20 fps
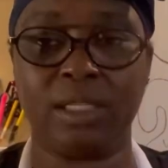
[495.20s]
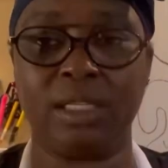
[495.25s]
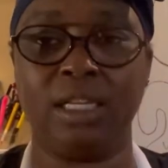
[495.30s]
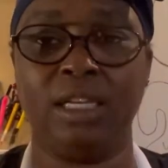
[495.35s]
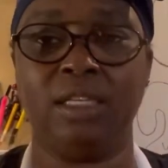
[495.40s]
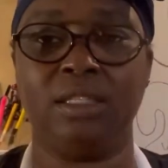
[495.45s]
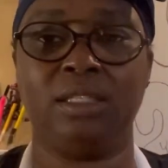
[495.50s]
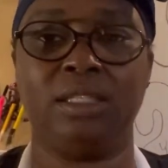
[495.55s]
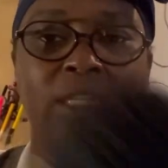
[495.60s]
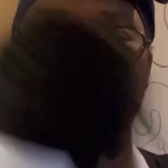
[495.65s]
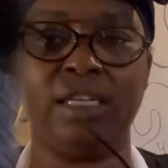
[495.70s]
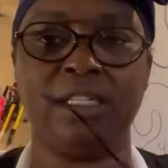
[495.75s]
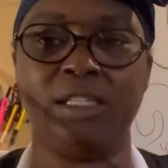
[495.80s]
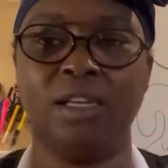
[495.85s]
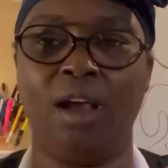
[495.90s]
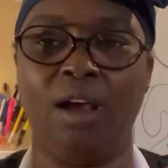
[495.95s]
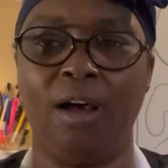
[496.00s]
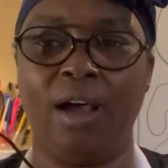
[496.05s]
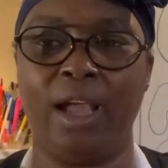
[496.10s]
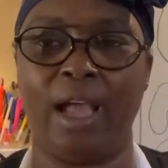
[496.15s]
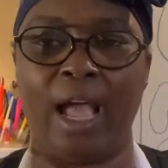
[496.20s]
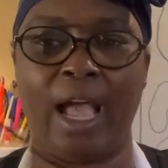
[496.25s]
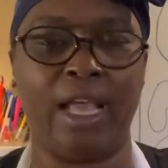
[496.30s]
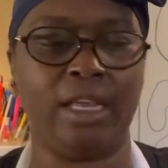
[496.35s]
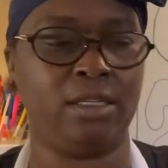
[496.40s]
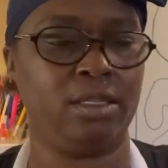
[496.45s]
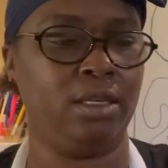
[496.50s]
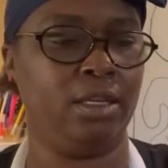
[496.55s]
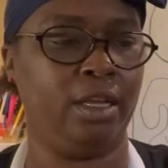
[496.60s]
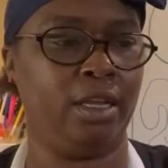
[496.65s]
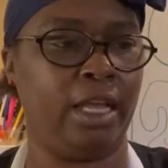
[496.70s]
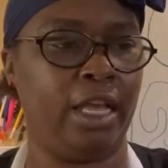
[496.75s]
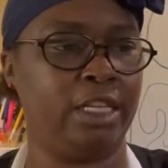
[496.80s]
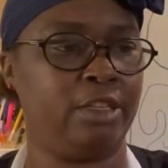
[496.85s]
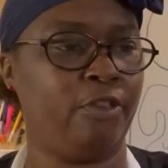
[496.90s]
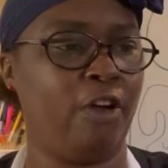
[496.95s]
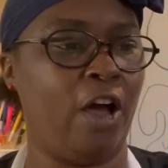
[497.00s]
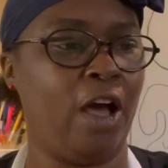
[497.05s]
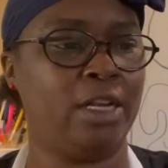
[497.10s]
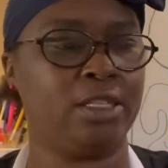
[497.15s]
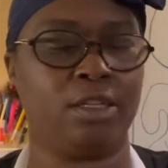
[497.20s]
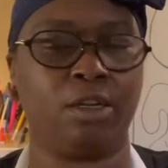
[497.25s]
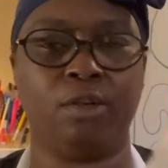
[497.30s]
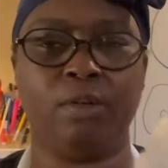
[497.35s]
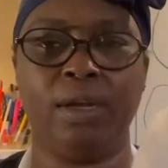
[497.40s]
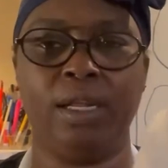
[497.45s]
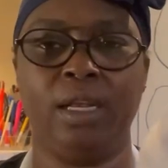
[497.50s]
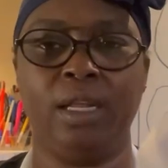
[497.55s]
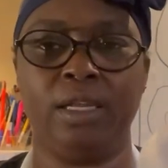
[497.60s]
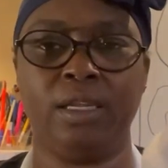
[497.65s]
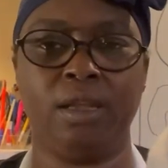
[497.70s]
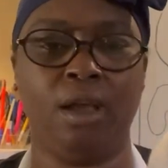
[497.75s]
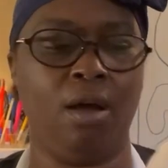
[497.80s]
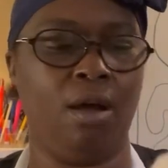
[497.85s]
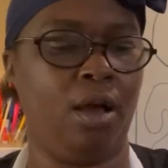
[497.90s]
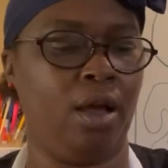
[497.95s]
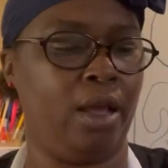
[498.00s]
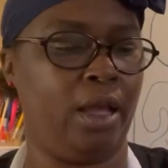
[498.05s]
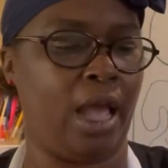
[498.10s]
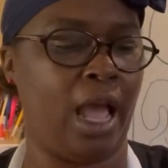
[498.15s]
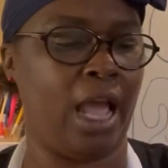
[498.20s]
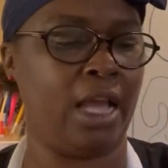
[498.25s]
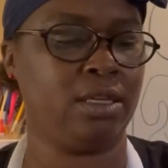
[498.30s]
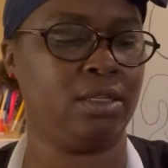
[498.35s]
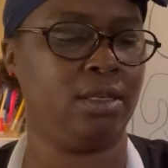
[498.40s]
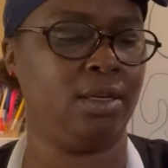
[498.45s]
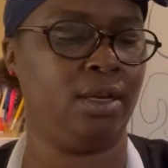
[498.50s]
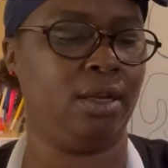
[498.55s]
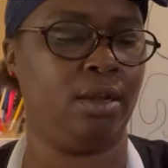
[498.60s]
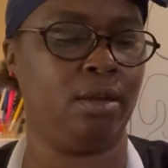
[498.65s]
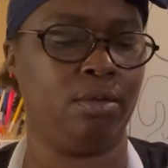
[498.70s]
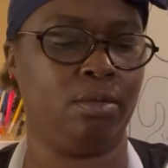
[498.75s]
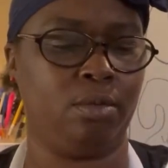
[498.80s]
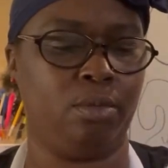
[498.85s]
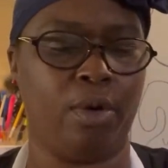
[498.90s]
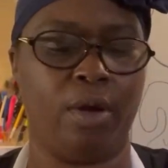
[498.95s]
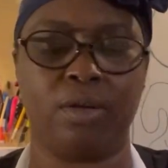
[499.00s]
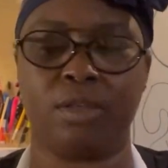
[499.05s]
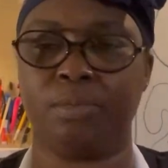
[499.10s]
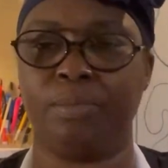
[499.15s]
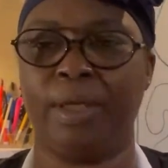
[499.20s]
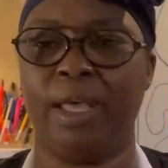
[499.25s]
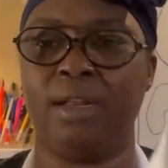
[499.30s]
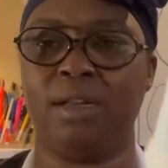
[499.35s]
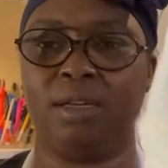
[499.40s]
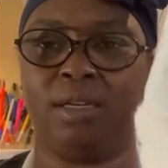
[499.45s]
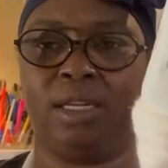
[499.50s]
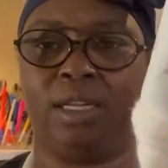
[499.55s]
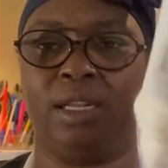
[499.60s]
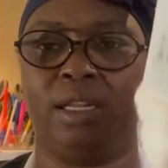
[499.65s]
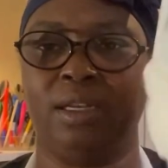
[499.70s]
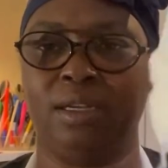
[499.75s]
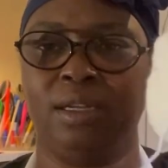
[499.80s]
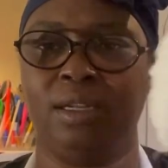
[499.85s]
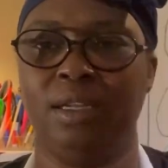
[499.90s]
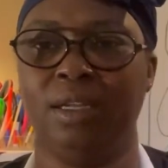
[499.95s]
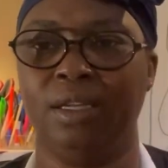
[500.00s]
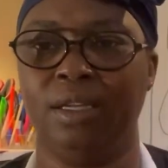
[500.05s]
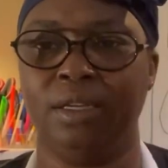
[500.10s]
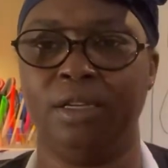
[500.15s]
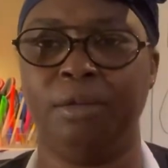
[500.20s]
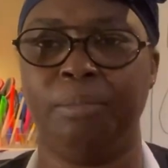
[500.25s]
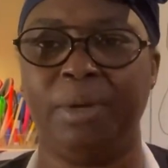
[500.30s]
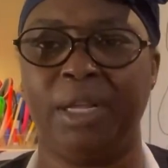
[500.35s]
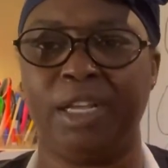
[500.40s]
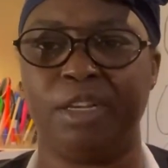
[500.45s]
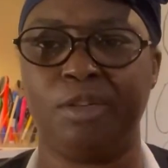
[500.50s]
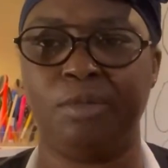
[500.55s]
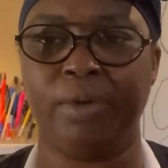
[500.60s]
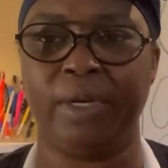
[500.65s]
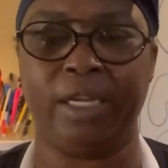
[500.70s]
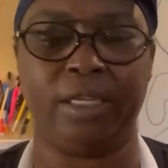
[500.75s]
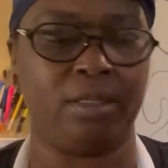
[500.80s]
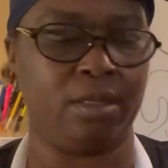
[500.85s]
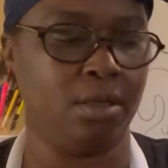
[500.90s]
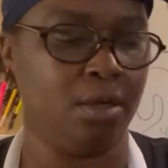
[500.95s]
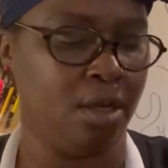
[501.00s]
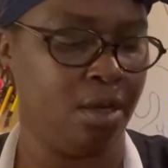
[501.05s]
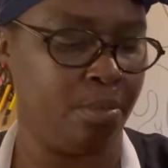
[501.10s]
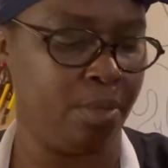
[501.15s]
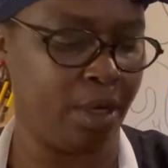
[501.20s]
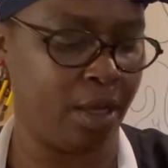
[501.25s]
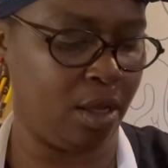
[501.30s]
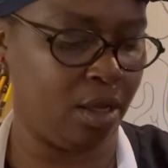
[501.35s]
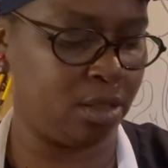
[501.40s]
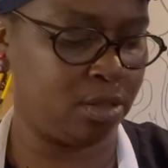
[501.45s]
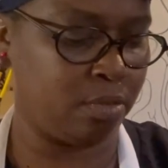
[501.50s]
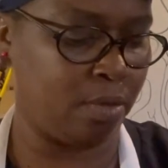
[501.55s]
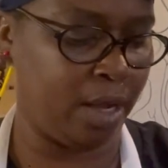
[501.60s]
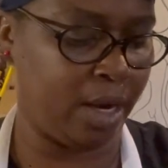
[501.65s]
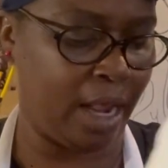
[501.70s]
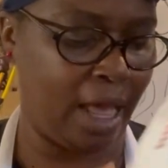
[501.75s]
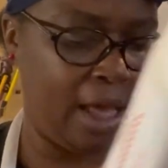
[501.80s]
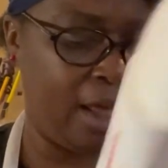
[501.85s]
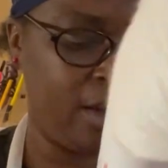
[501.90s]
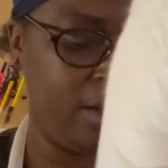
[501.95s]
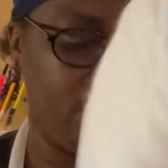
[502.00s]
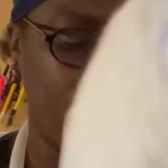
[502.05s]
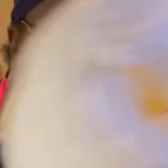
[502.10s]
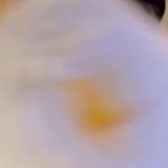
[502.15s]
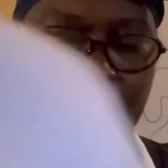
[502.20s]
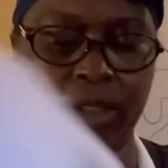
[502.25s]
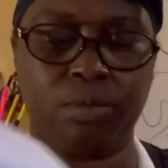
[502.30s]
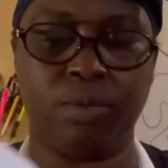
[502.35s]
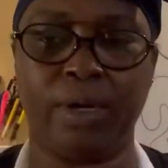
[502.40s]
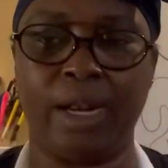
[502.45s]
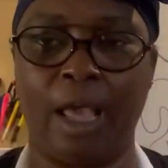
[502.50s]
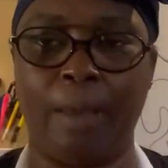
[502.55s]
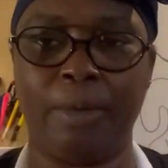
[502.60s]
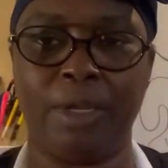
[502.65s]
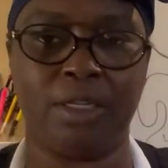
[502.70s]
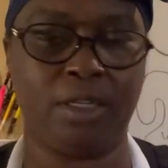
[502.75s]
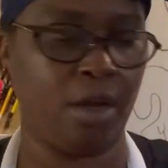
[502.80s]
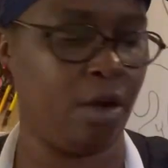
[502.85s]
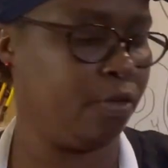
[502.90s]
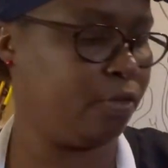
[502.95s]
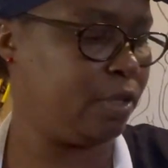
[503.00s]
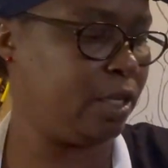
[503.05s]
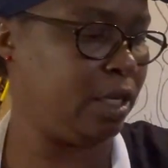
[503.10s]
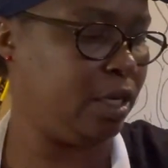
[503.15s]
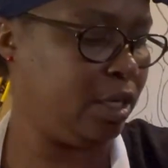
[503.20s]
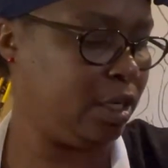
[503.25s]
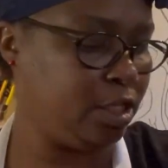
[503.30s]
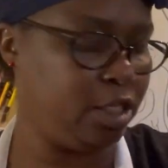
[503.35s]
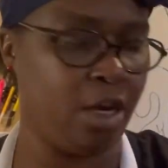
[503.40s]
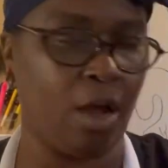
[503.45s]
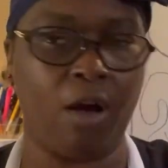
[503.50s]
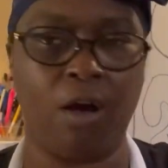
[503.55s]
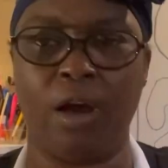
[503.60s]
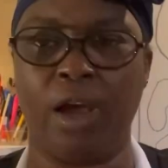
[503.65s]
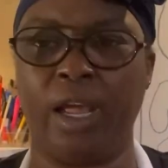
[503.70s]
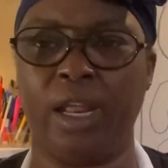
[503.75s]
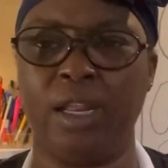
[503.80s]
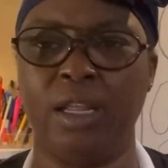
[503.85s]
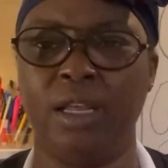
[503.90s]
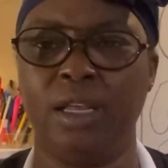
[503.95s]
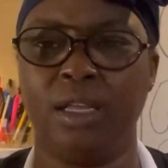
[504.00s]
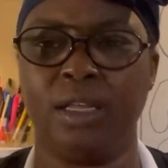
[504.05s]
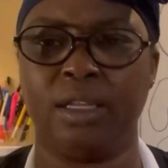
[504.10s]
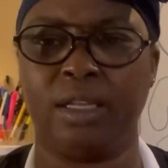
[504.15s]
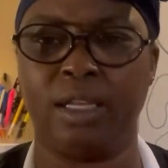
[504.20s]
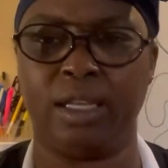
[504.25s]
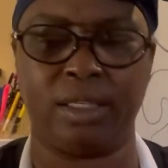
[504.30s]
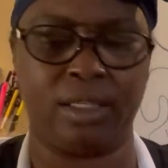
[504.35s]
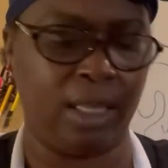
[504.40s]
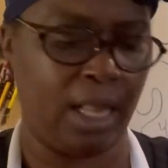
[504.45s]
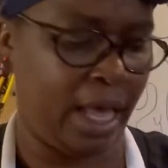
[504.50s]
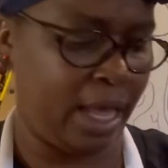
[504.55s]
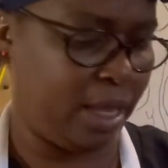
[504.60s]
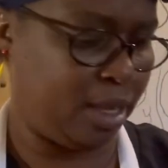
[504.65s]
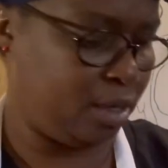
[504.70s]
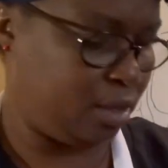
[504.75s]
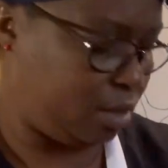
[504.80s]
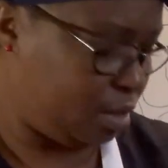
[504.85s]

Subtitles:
is this yarn actually, as far as acrylic yarn, actually works better than the Big Twist. Because what I noticed when I be turfing, this yarn gets like,